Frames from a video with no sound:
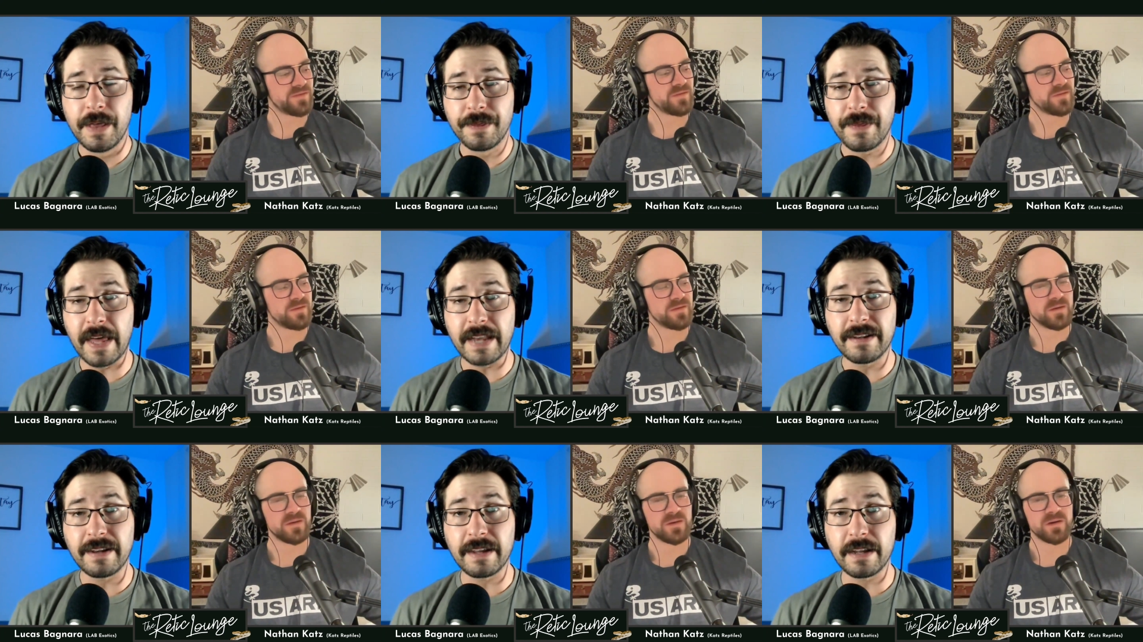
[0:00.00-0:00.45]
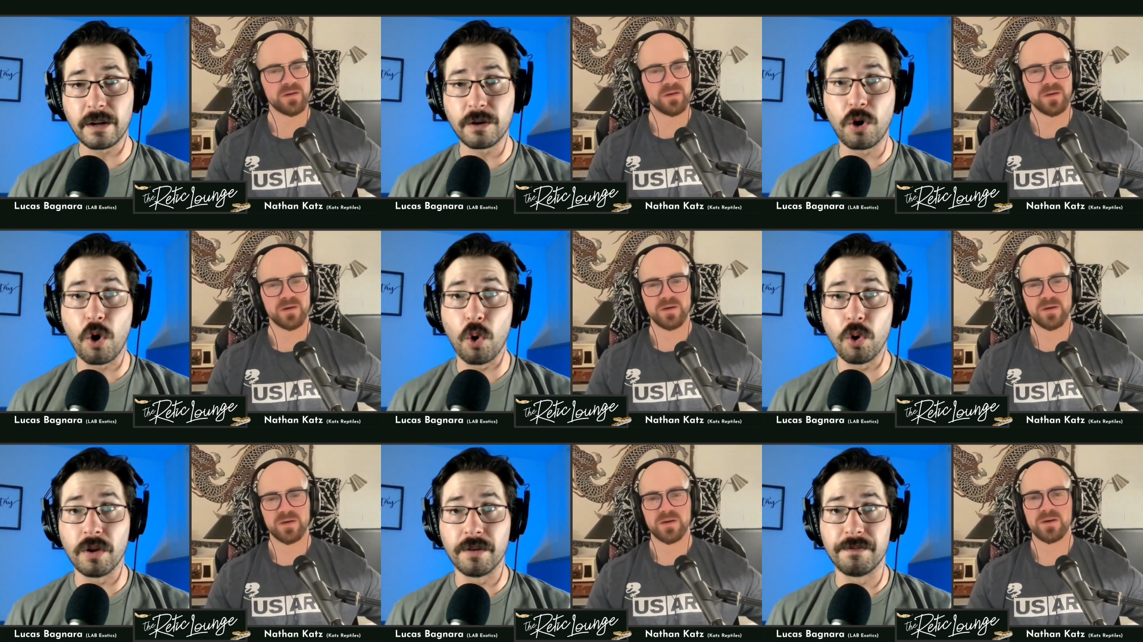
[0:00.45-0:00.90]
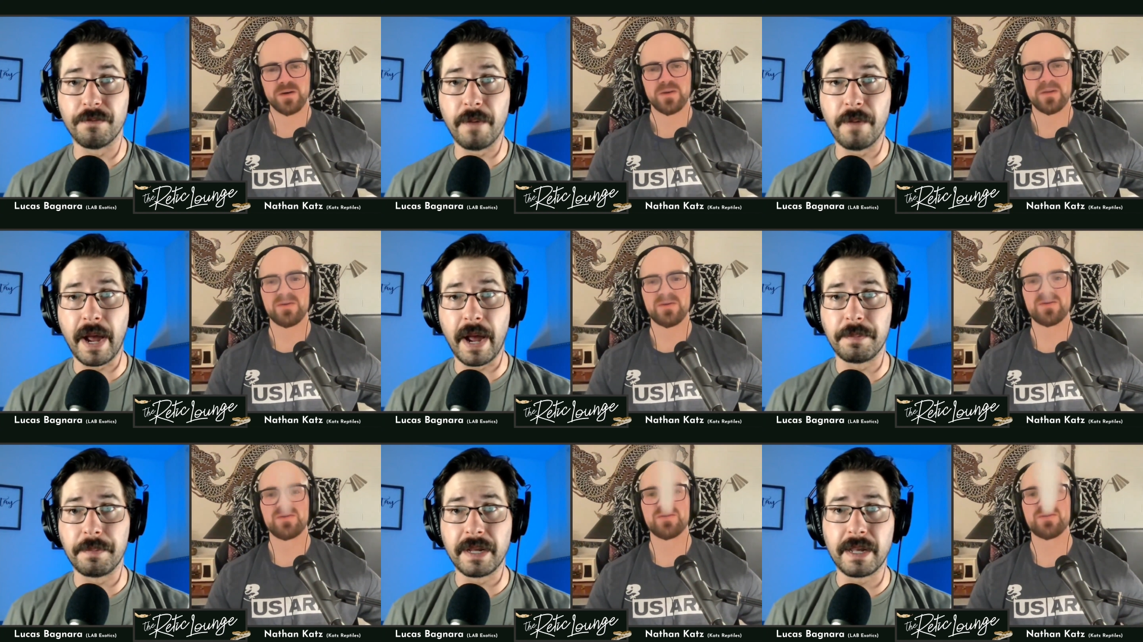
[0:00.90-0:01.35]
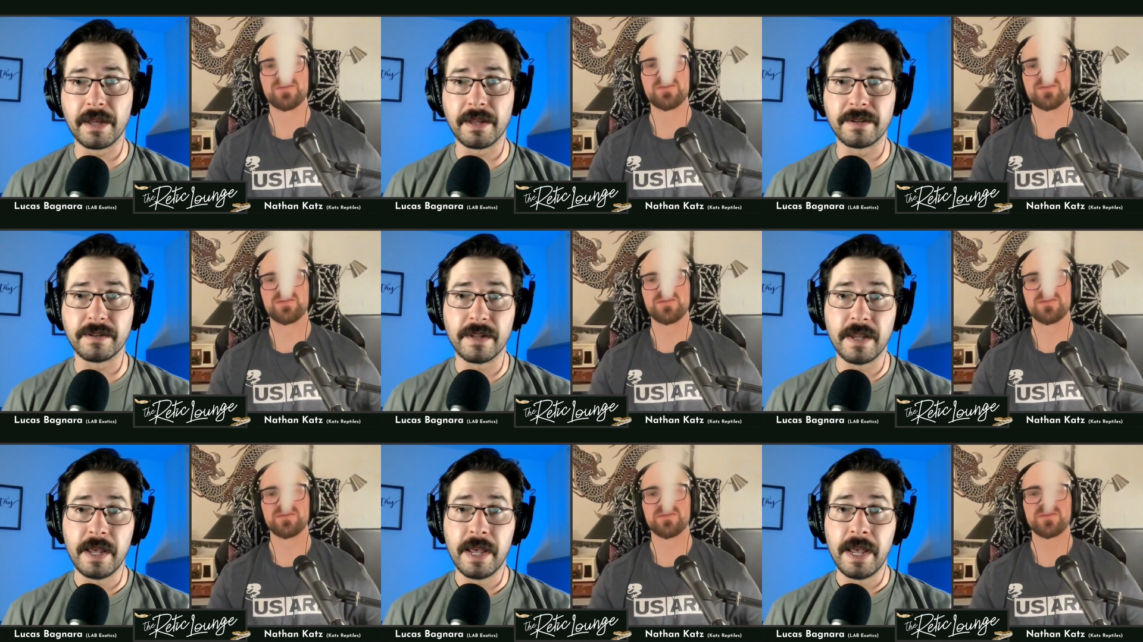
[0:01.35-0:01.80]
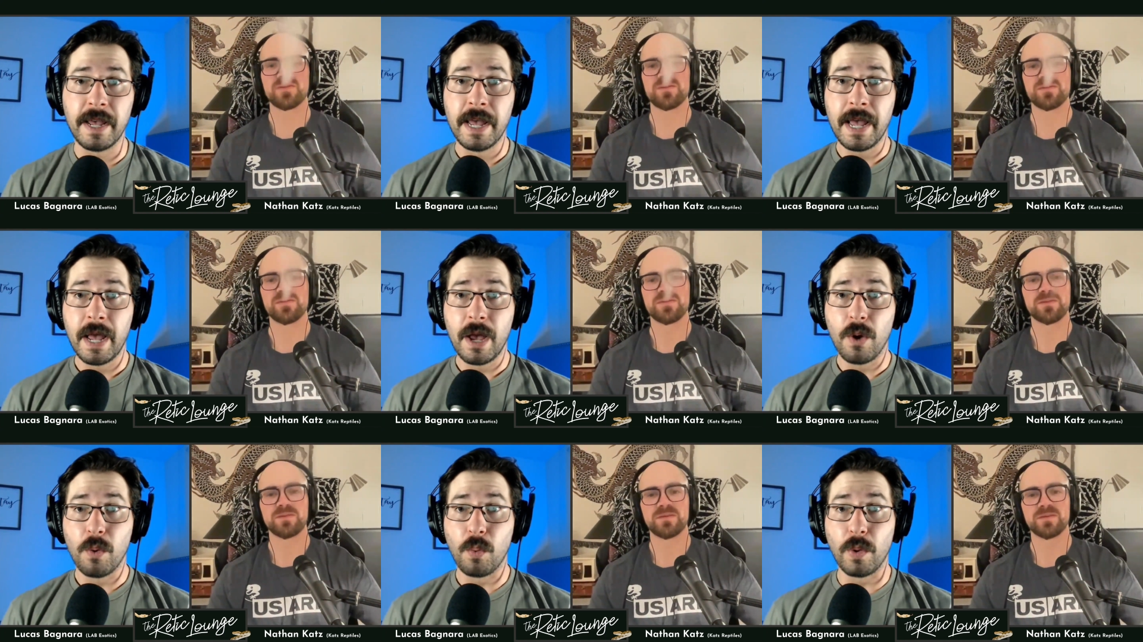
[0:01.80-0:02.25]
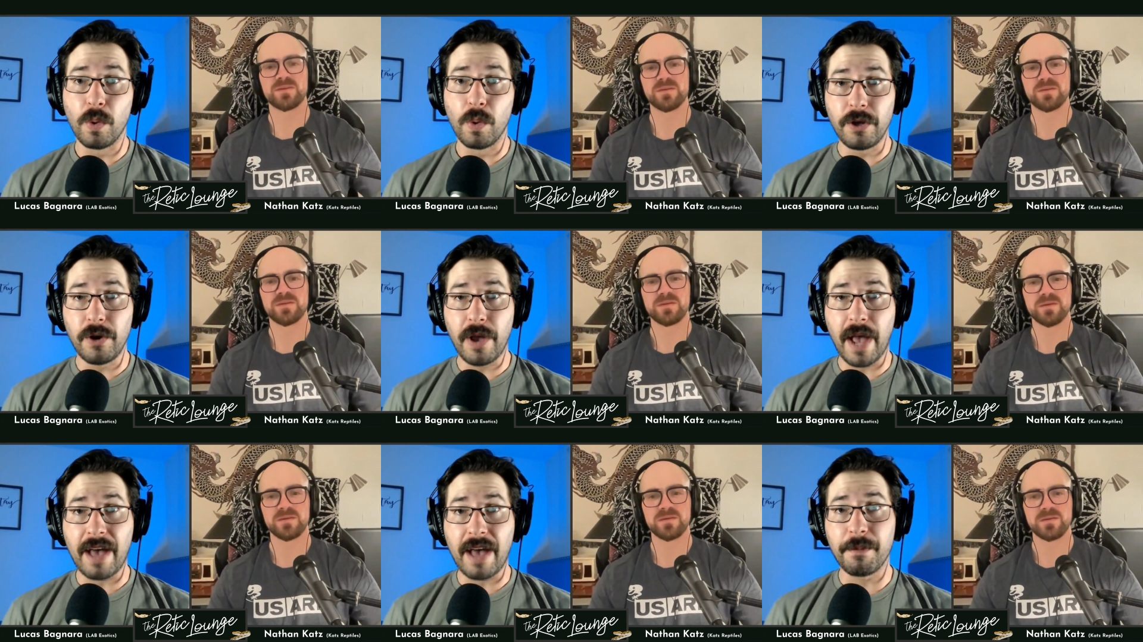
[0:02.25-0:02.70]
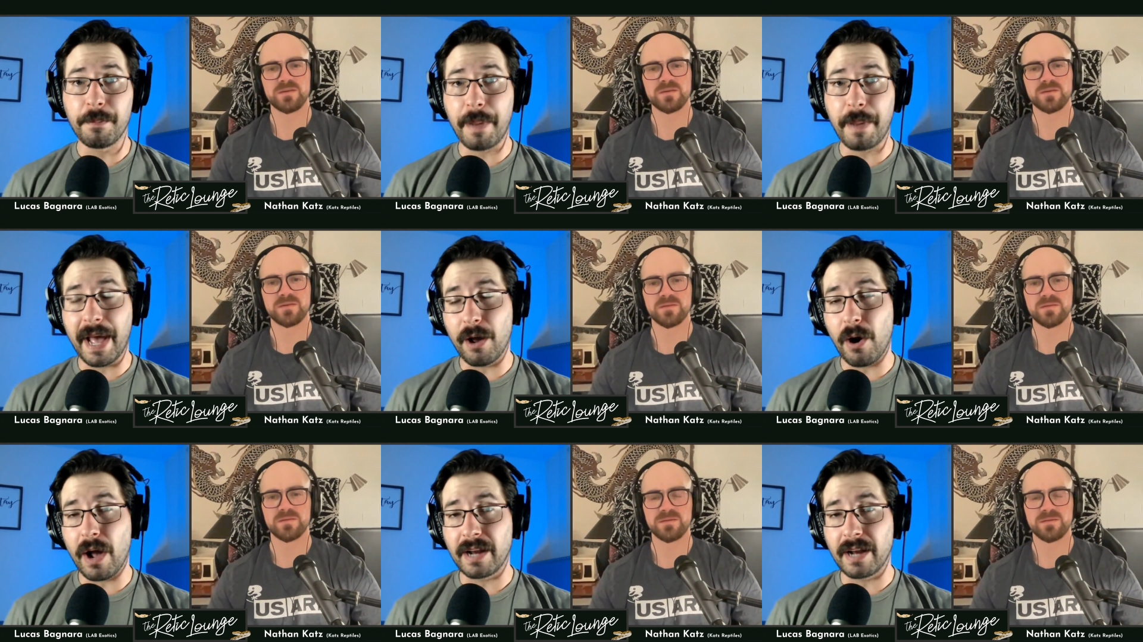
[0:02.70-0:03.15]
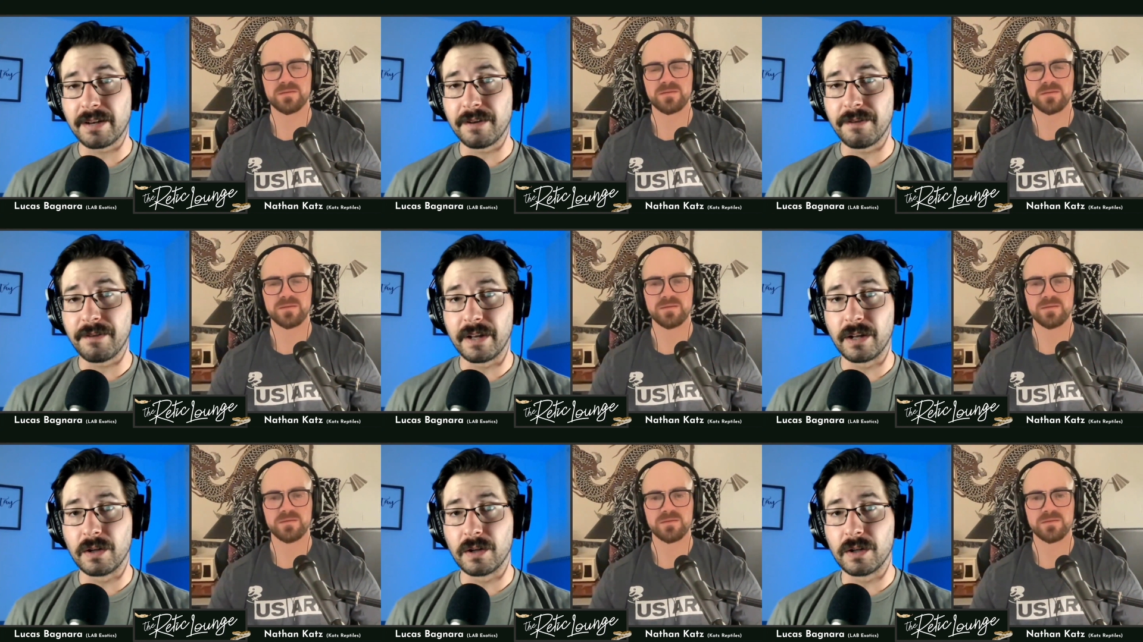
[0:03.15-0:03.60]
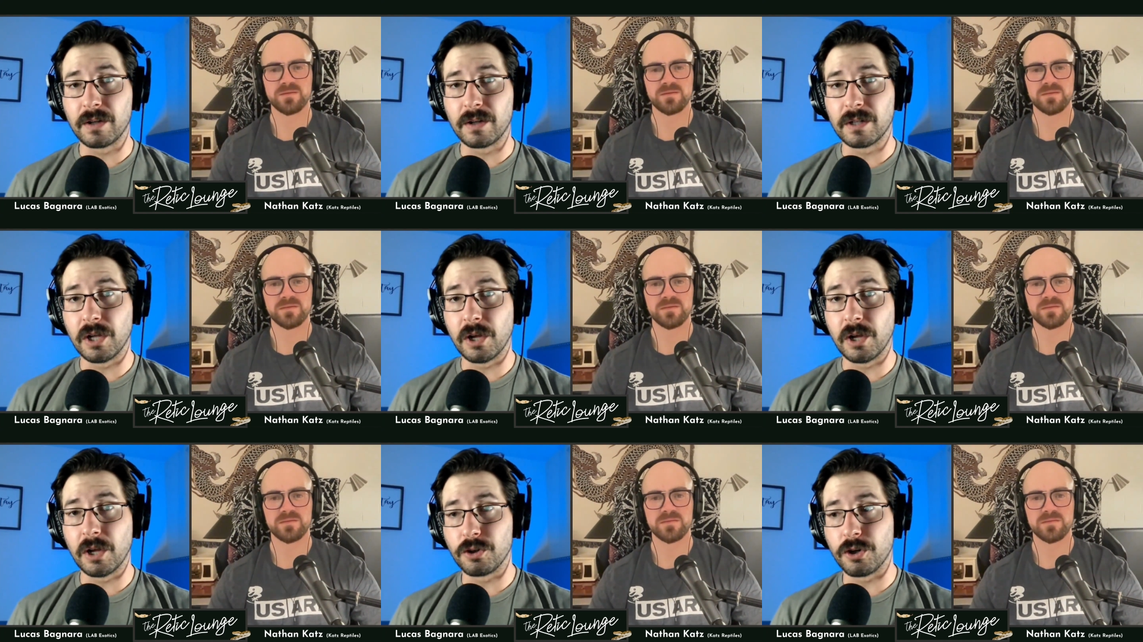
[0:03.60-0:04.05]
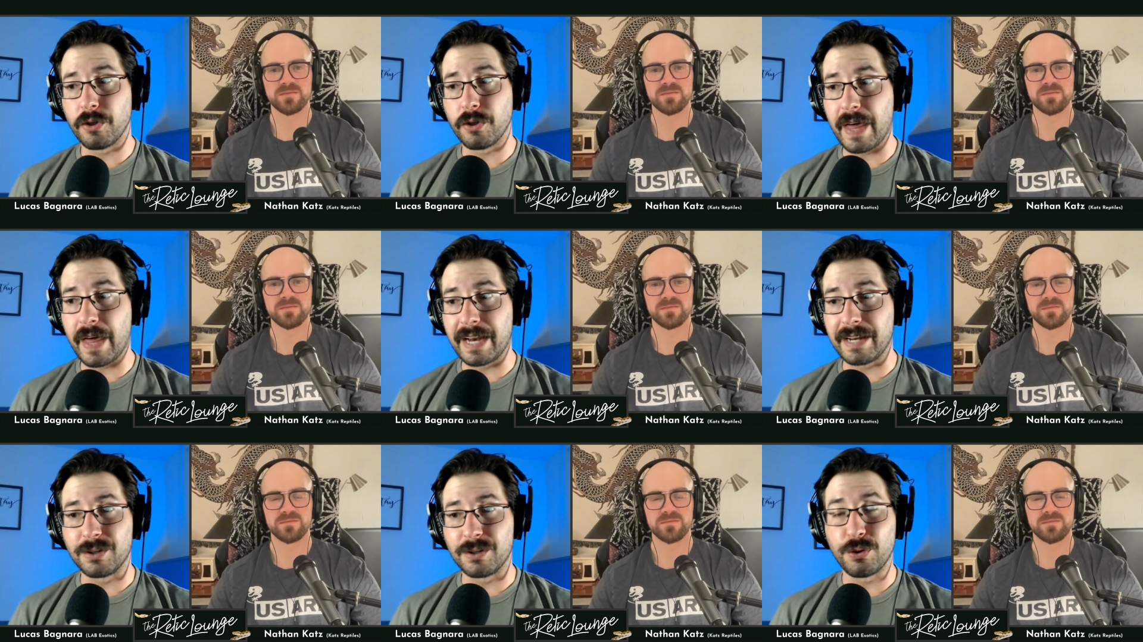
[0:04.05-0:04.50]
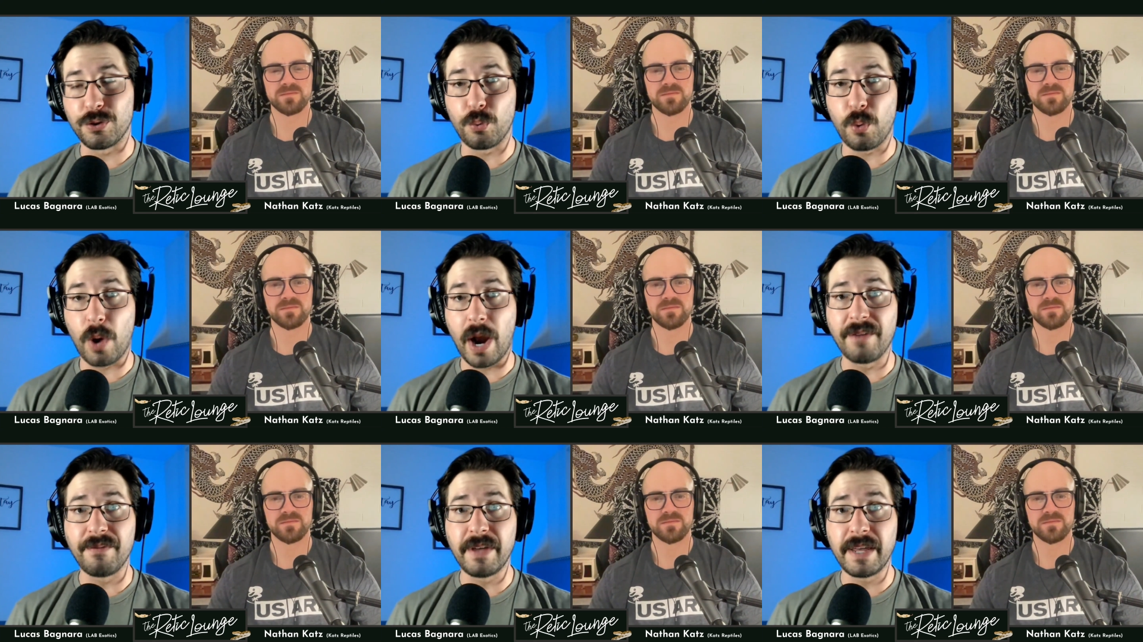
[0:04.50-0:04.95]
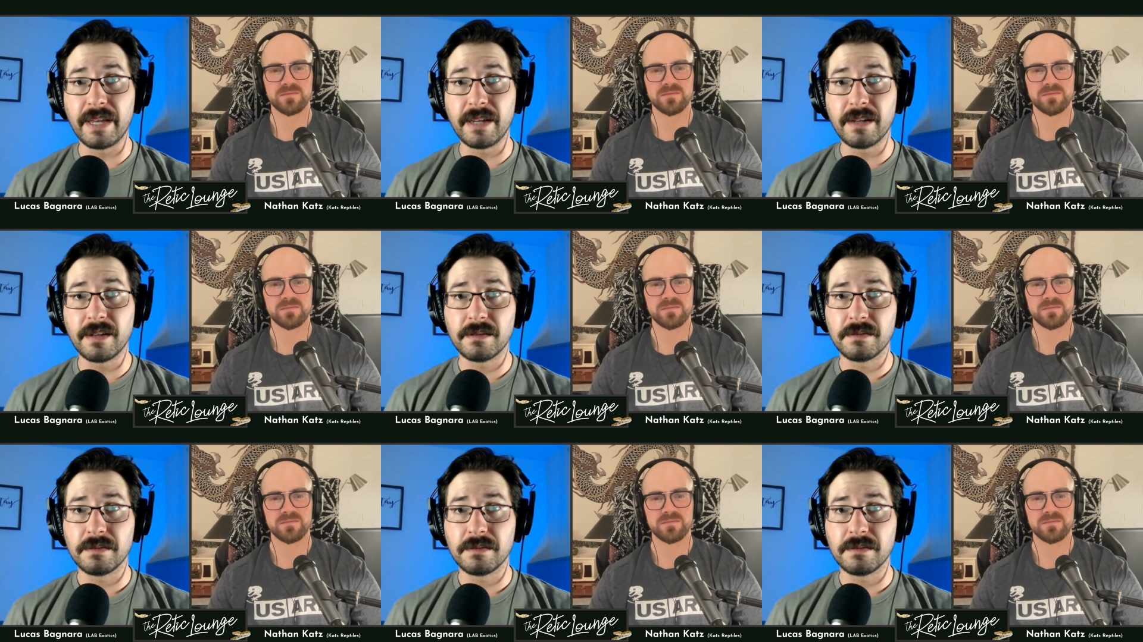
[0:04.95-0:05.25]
Speaker 1: That's like a goal of mine, because when you have a bioactive enclosure that is thriving,